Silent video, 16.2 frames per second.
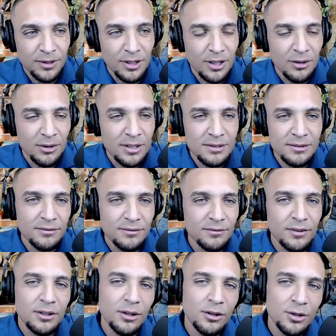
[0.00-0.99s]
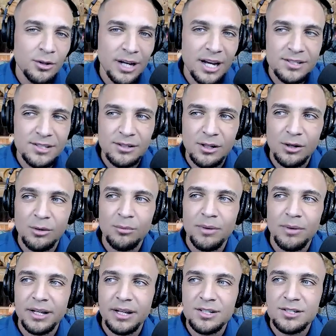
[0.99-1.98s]
You guys
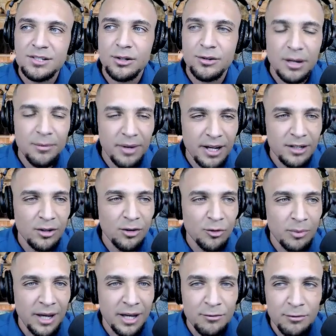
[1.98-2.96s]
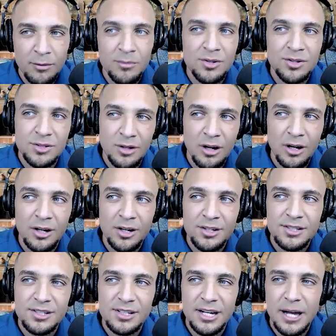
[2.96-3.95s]
know my Instagram handle's Man from the
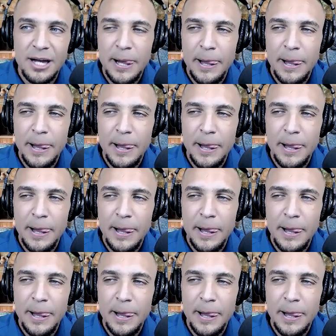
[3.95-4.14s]
Stars.